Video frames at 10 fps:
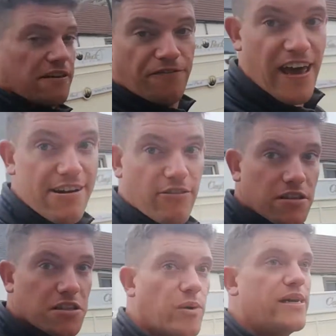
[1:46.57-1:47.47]
a fair on
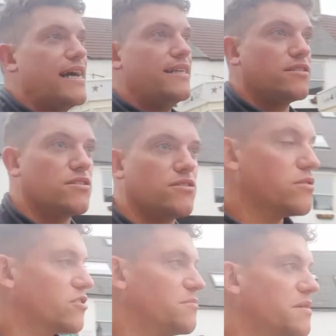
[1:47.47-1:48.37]
this weekend, so
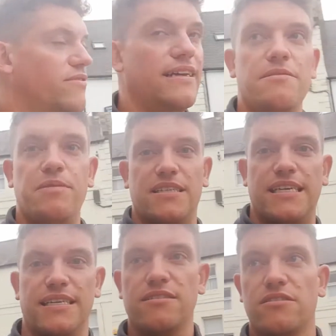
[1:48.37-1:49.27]
it's going to be really busy.
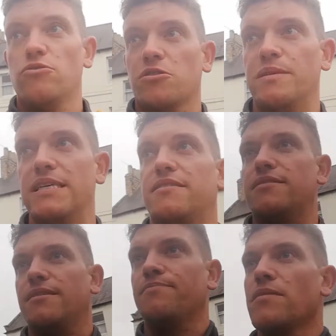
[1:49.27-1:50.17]
There's no
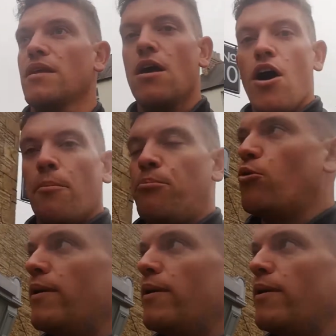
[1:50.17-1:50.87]
spaces, but